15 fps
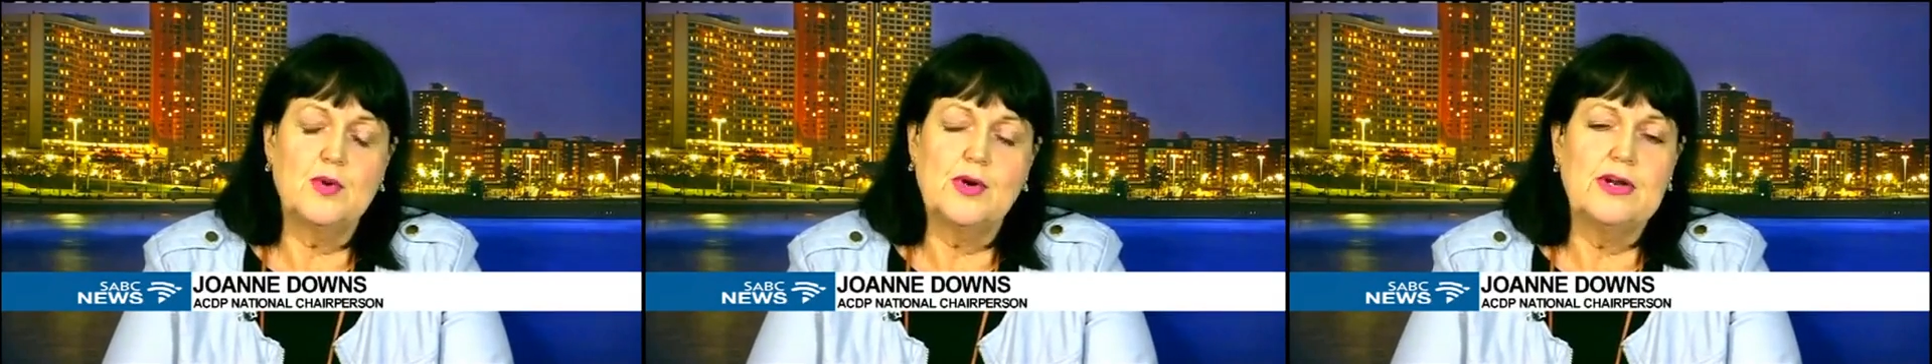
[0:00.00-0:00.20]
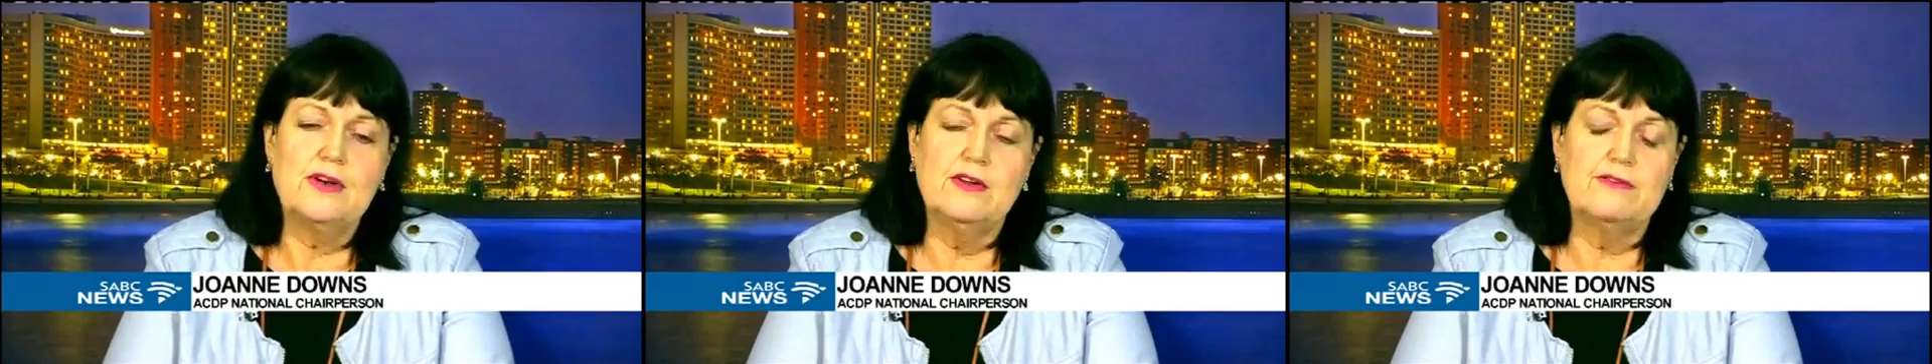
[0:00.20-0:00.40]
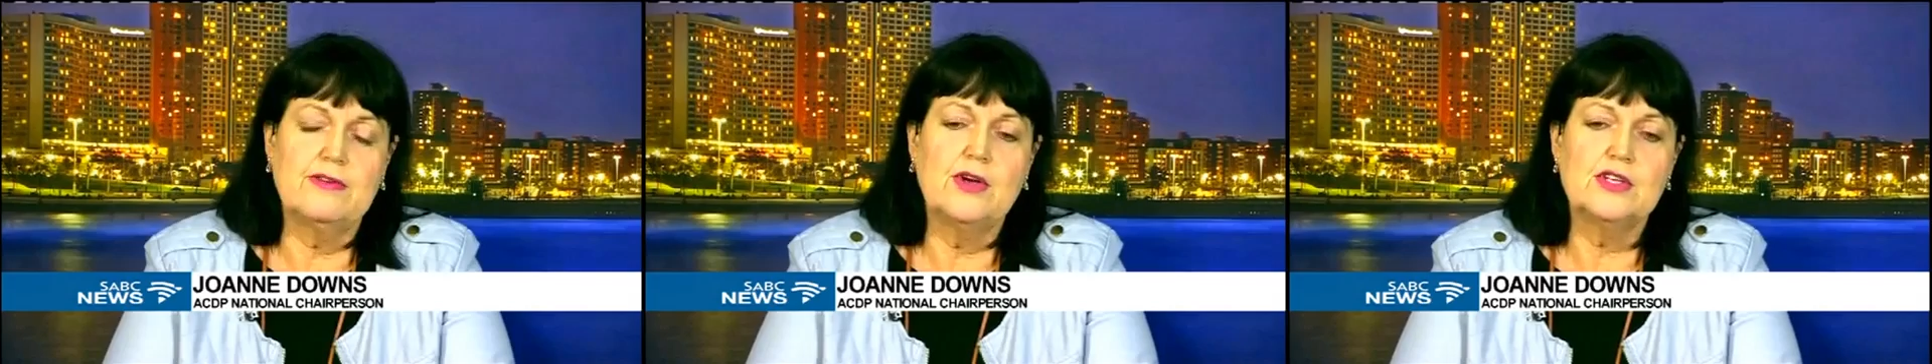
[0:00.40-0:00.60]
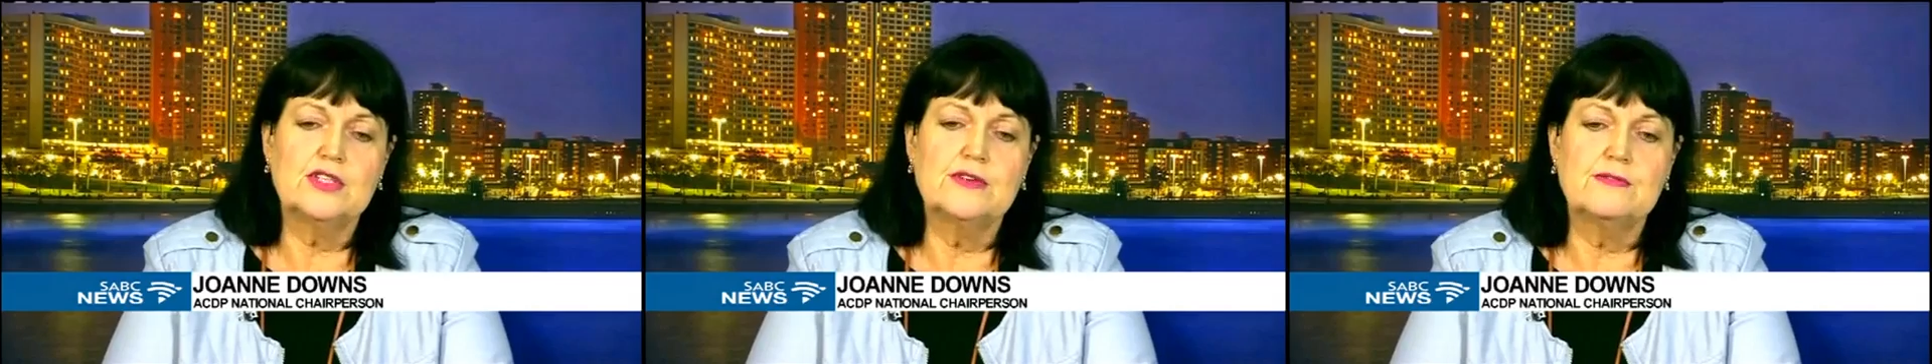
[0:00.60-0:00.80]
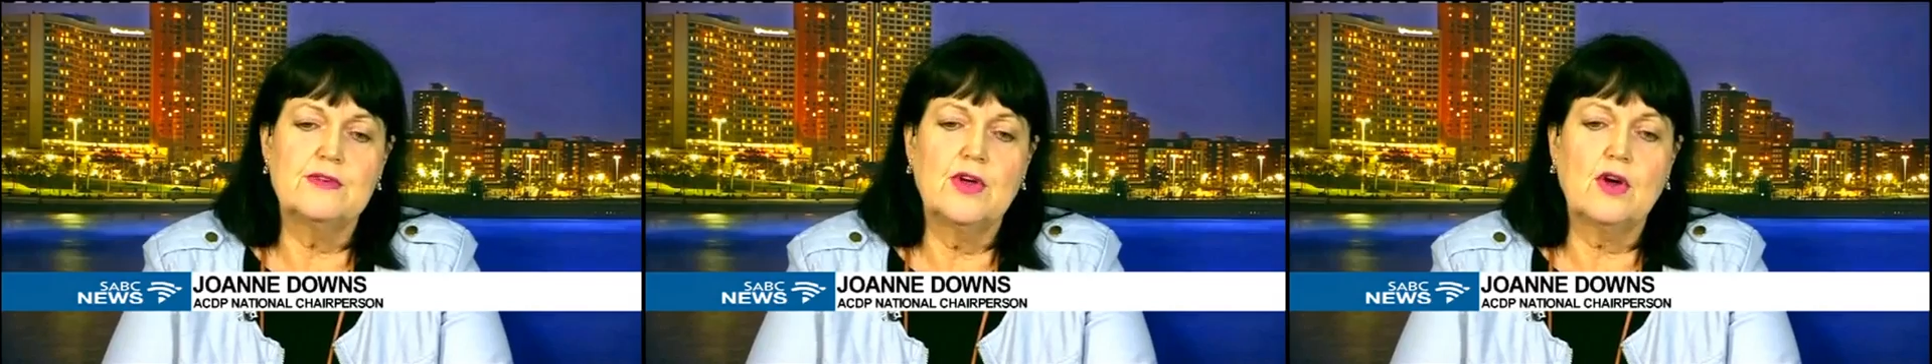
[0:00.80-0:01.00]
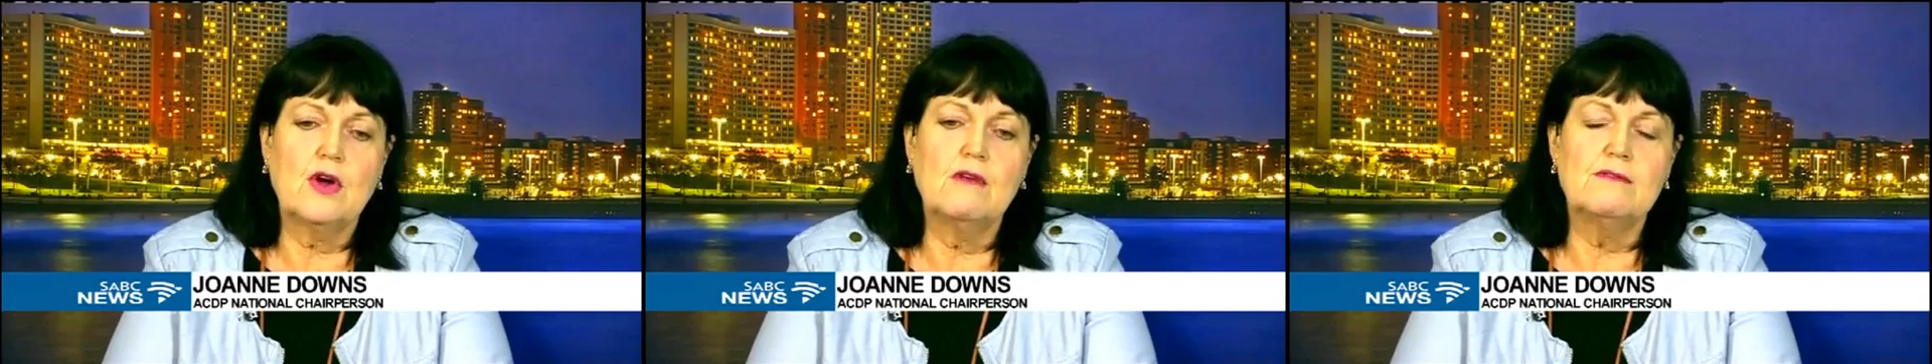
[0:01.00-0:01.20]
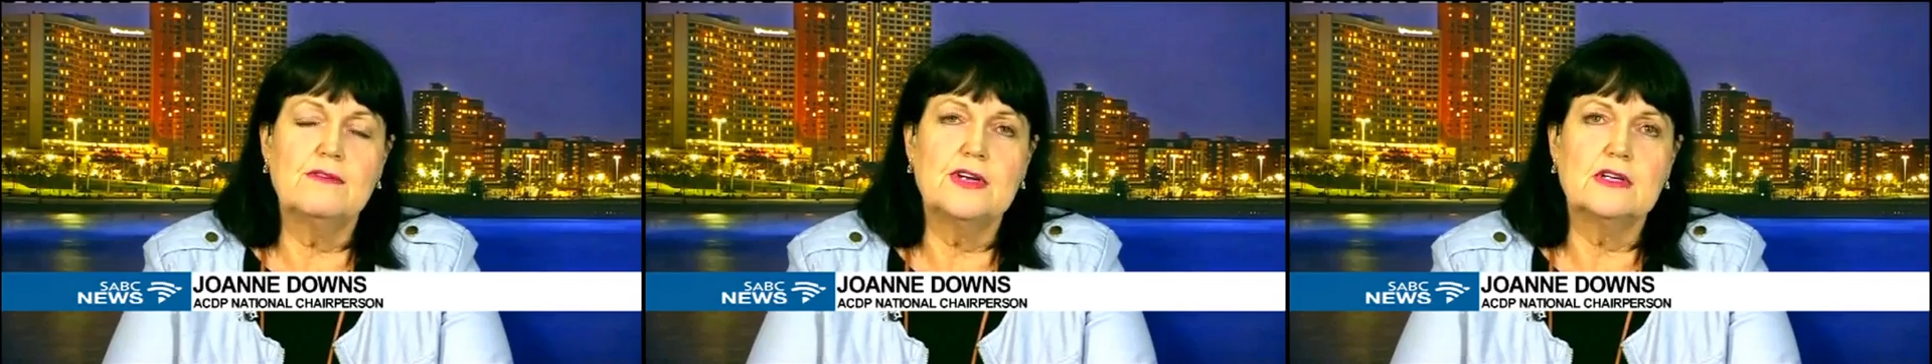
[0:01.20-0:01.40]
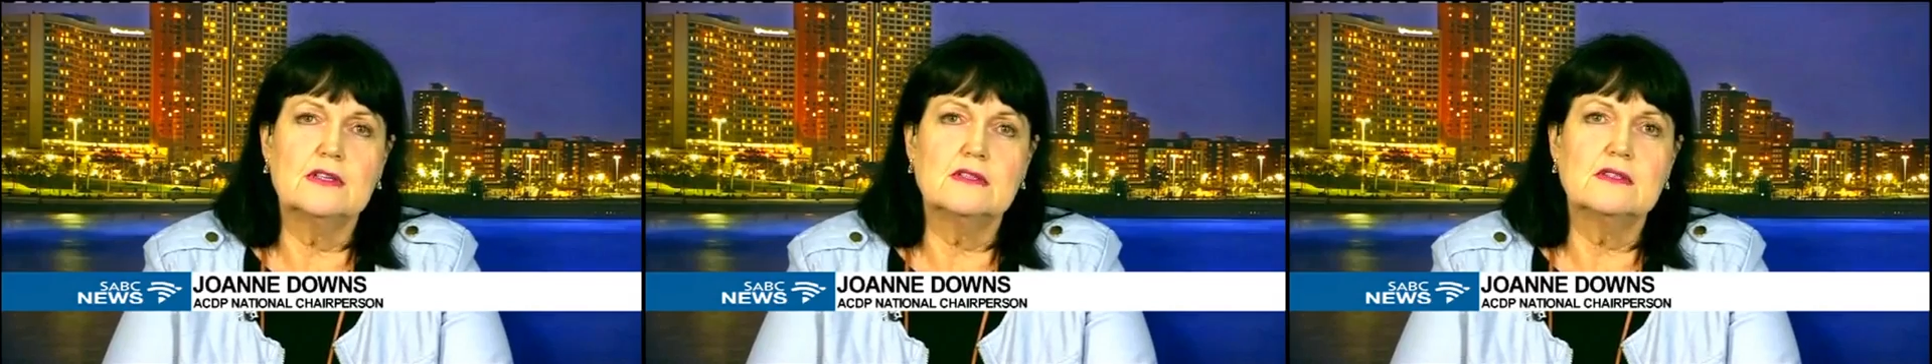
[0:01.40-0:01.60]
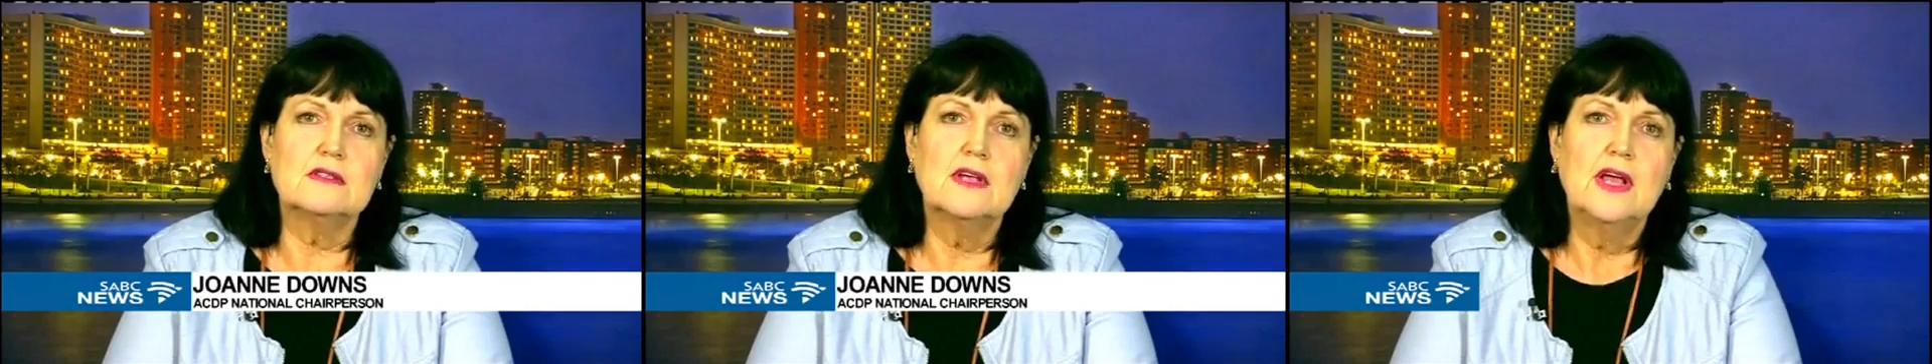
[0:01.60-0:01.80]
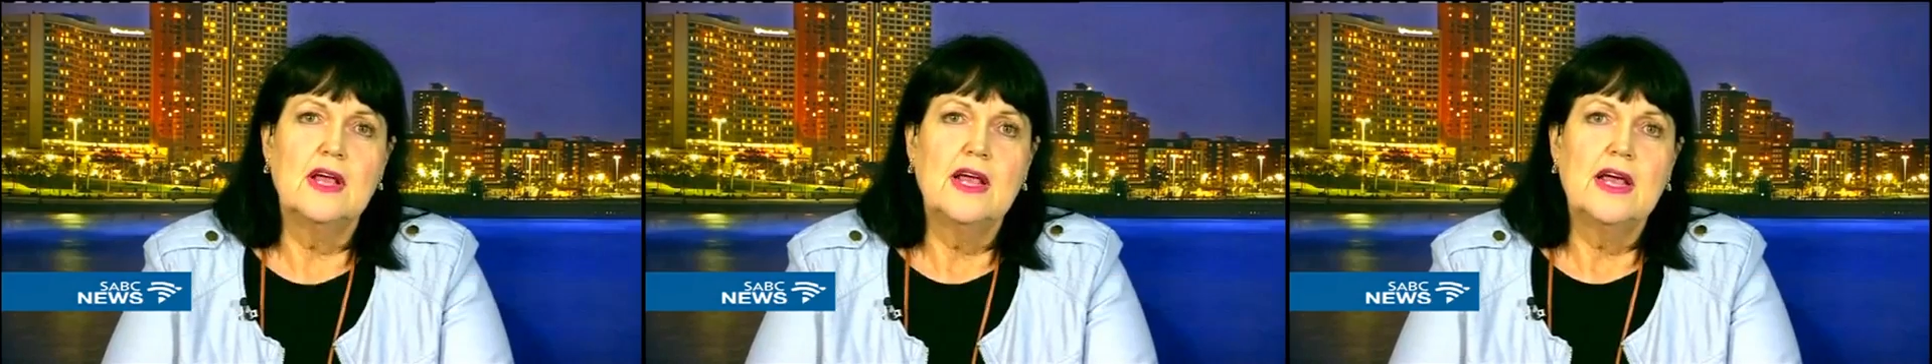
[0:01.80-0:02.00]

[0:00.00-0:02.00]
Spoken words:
put in a vote of no confidence.